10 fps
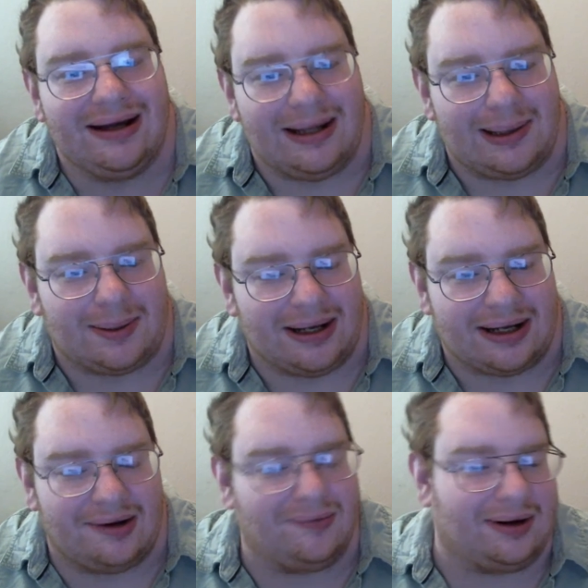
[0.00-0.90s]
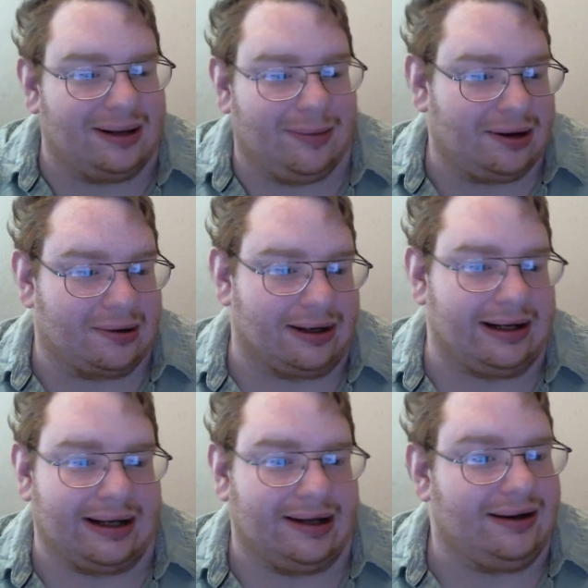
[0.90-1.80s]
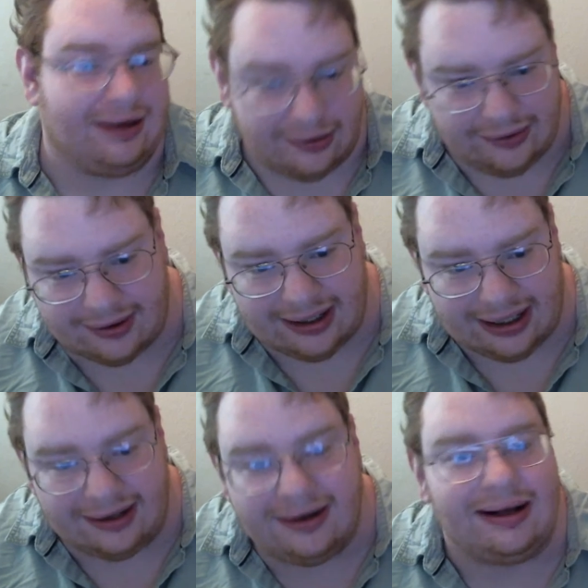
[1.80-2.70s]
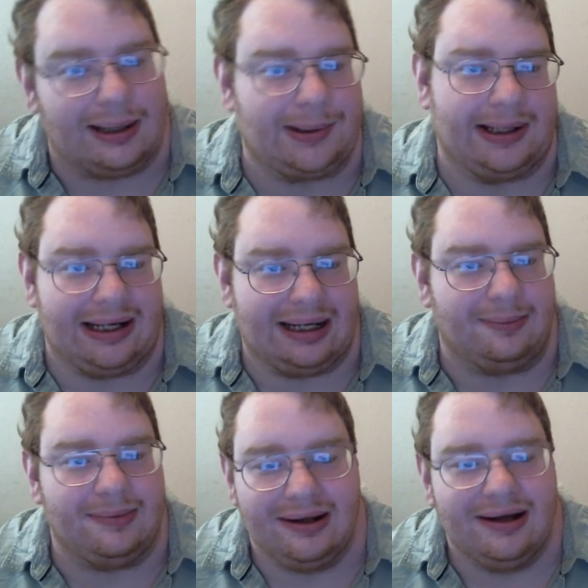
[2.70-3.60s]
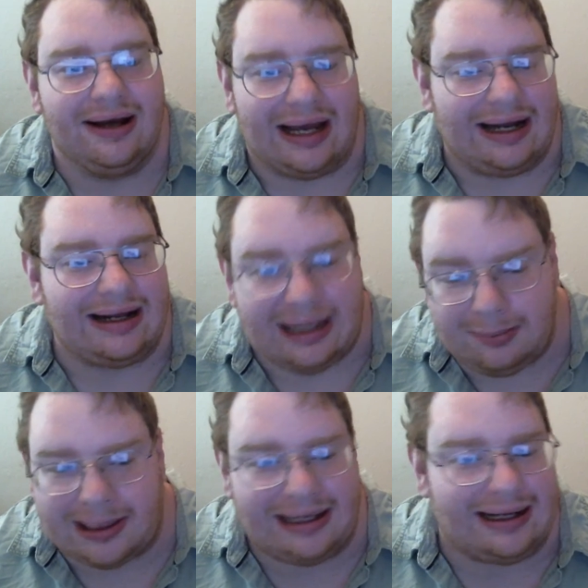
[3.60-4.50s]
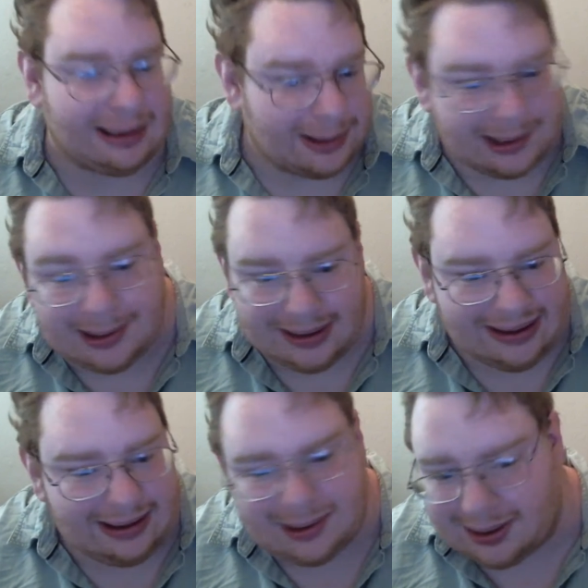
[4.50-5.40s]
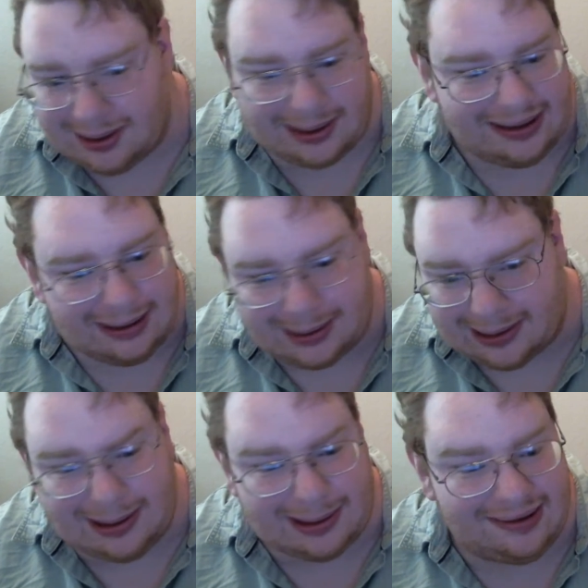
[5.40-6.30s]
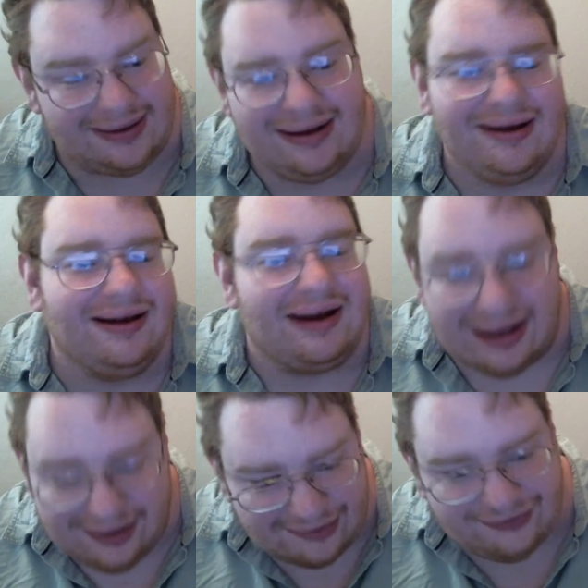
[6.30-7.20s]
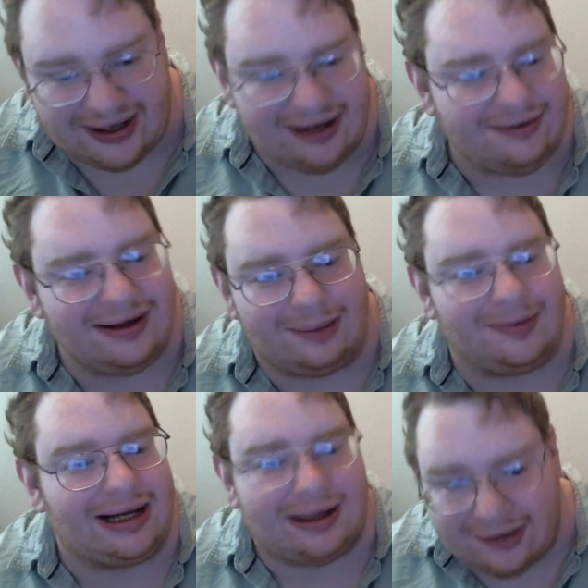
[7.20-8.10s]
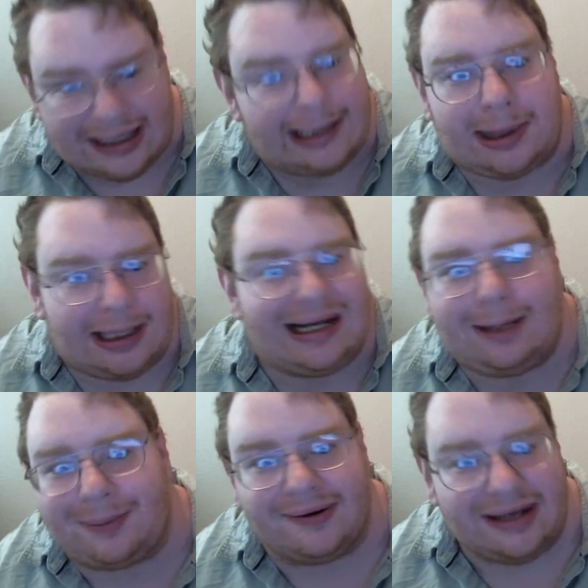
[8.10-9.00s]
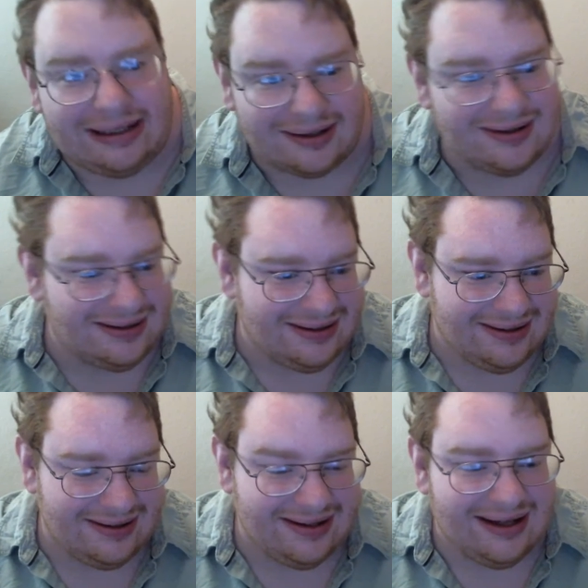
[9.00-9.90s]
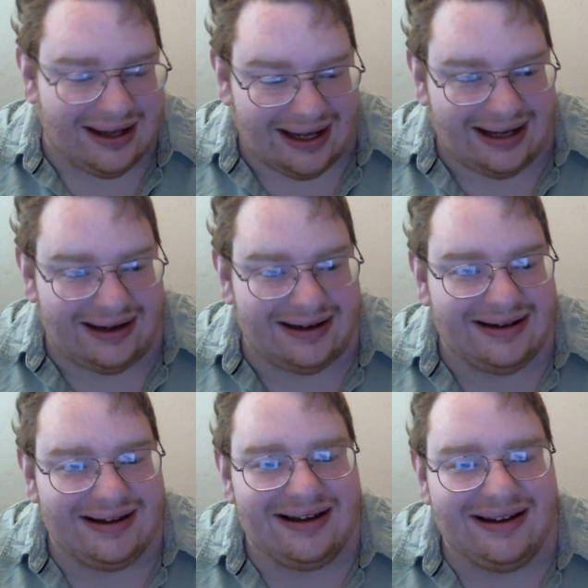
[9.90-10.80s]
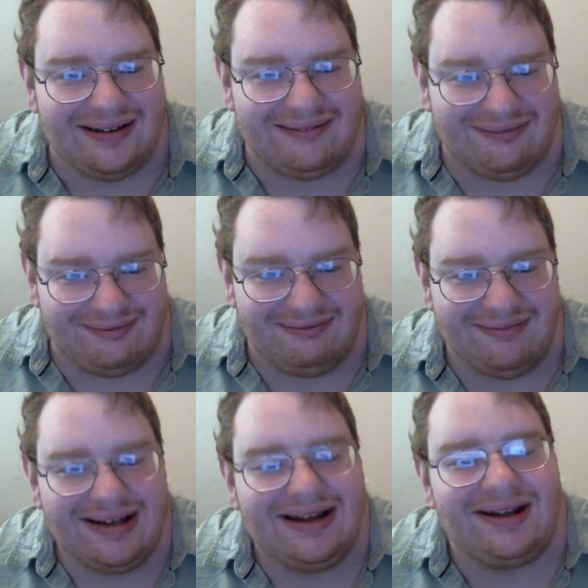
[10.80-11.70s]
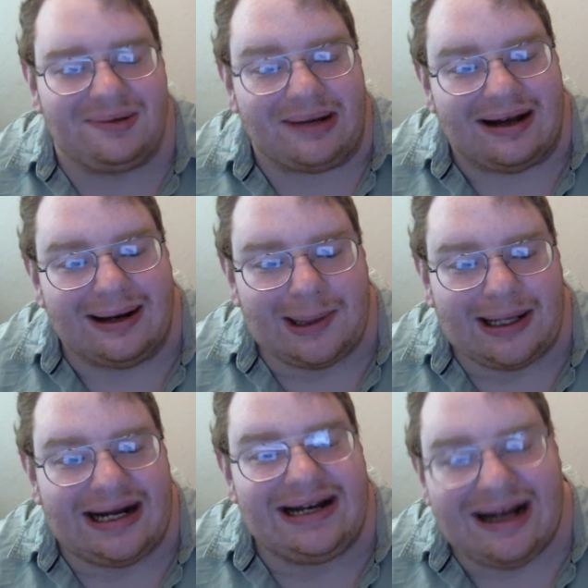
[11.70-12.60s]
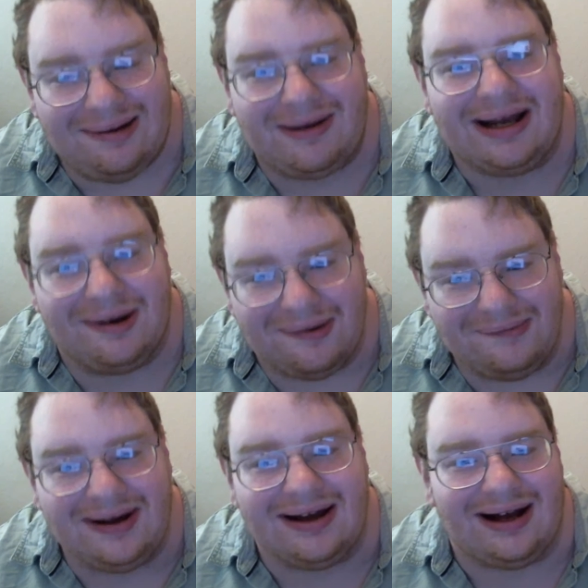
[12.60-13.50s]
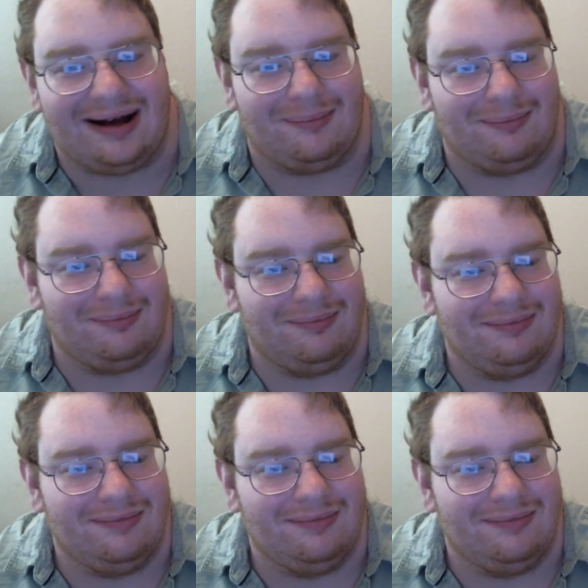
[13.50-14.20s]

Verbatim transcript: it's like, oh, well, I'm hungry again. No, you're not. Yes, I am. And it keeps getting insistent, insistent, insistent, until finally I'm like, okay, shut up, I'll eat. And to be honest, I doubt my own, um,